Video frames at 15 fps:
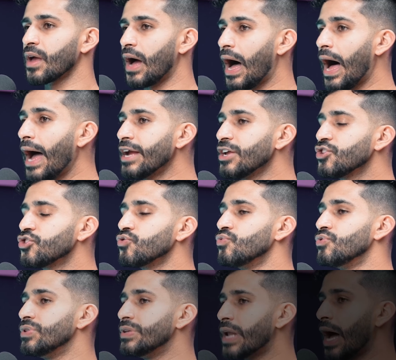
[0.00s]
I
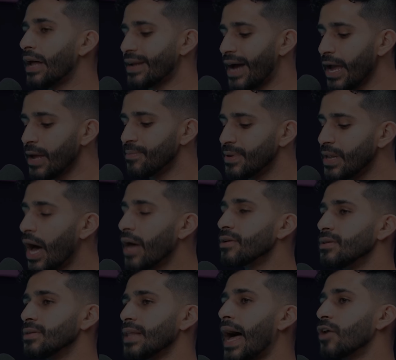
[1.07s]
am not
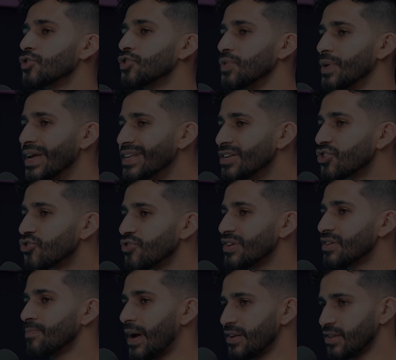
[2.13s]
allowed to
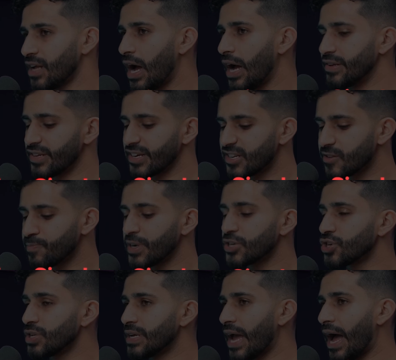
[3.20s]
increase my size,
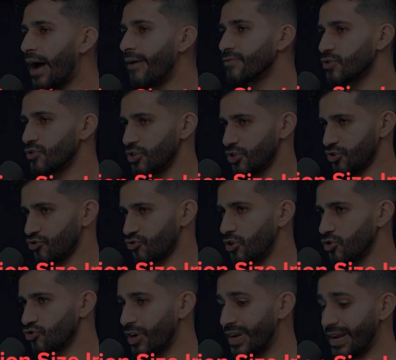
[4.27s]
especially after a
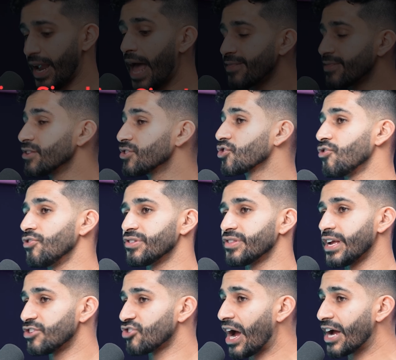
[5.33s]
strong trade. At this current
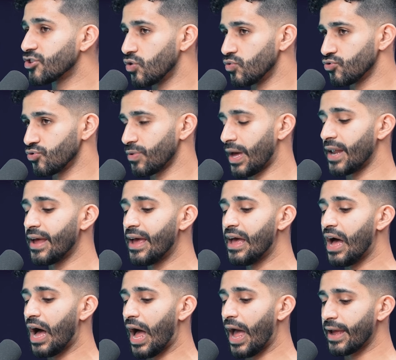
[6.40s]
stage, I don't do that.
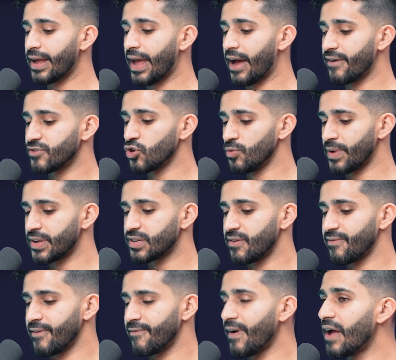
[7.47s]
I have told
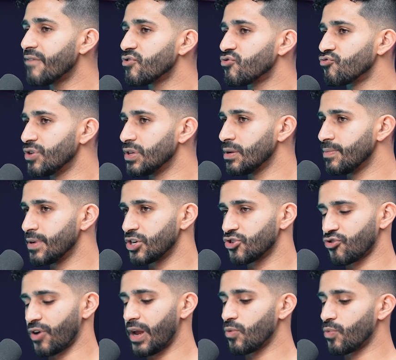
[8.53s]
myself if I have a really big
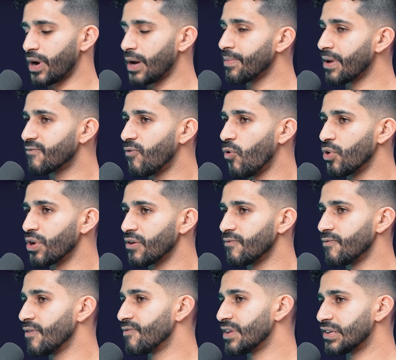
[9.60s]
trade where I make 40,
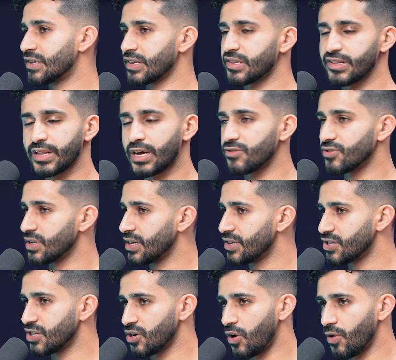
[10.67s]
50, 60,000,
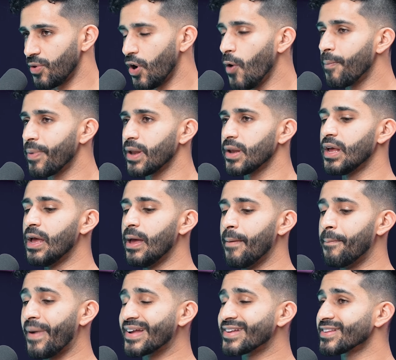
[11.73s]
let's say on the open,
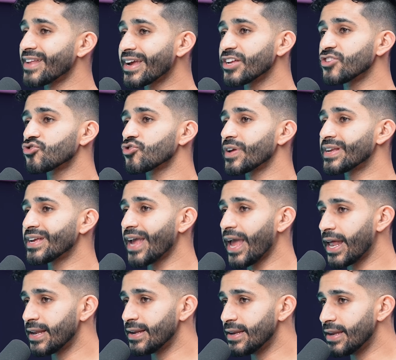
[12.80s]
my second trade
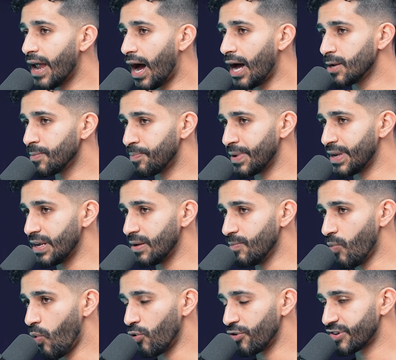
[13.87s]
cannot be
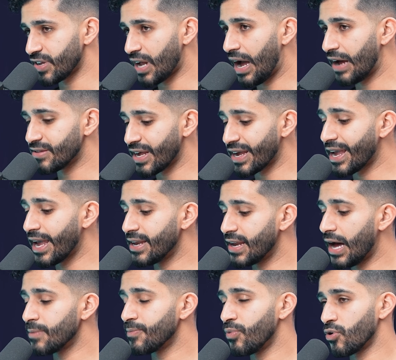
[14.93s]
more size. I
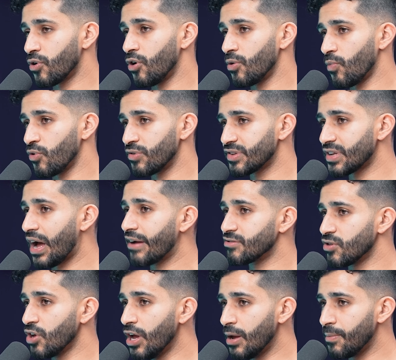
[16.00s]
cannot put on more
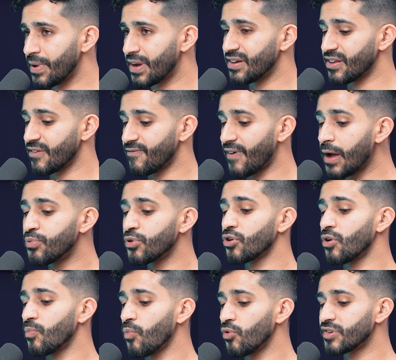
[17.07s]
size, because if I
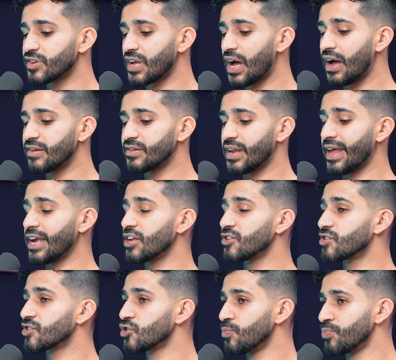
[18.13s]
put on more size and I
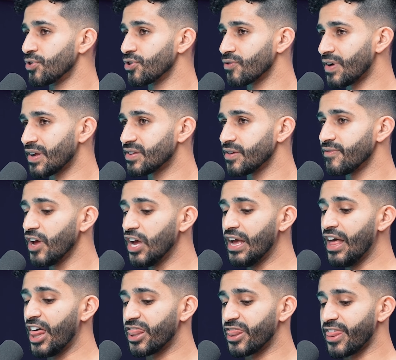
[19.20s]
get super aggressive,
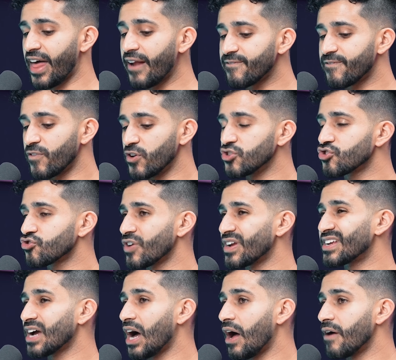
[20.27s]
that first
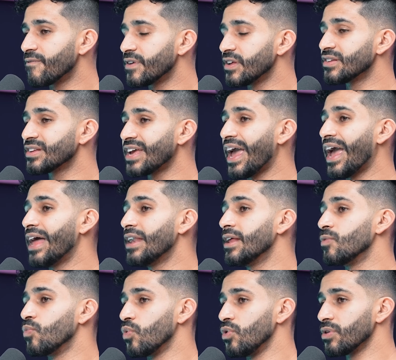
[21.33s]
trade confidence can
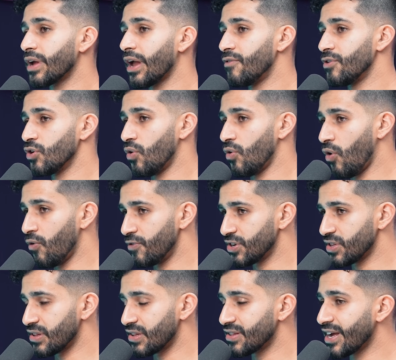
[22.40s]
and will carry you over
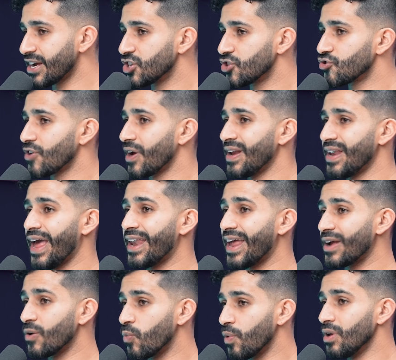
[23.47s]
to the second trade, and
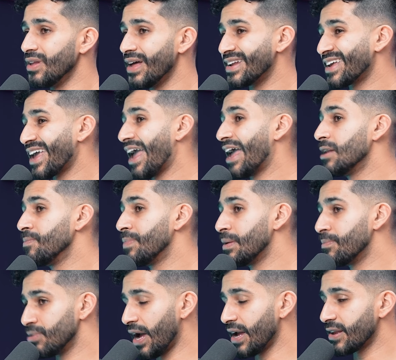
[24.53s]
I will and can
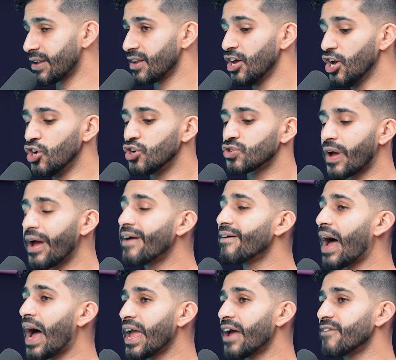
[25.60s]
be blinded. So
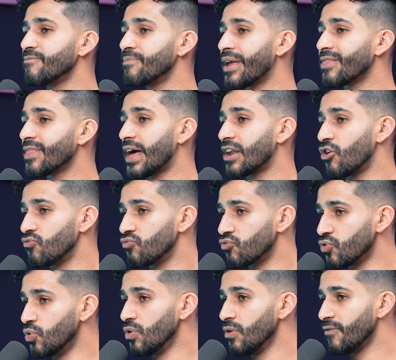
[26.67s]
I have made that a
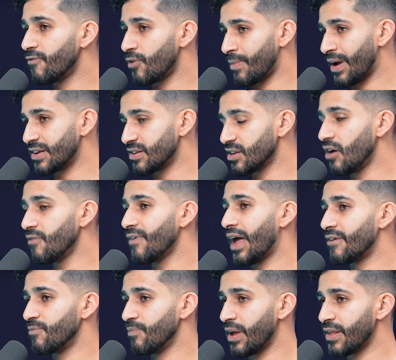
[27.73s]
rule for myself.
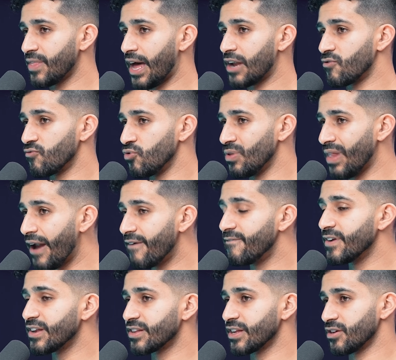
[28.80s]
I have made that a rule
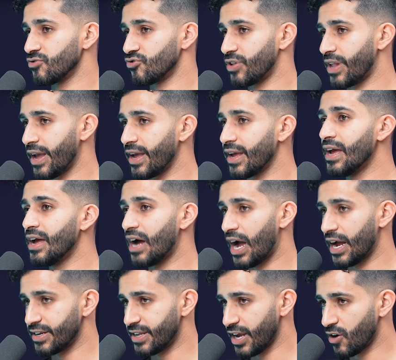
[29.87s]
every single day
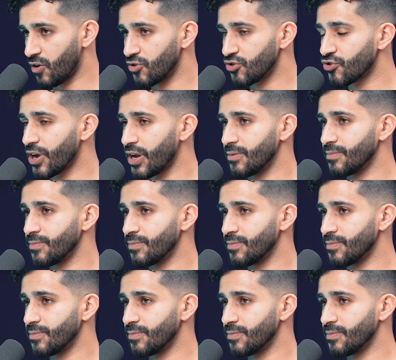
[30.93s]
I take on a trade.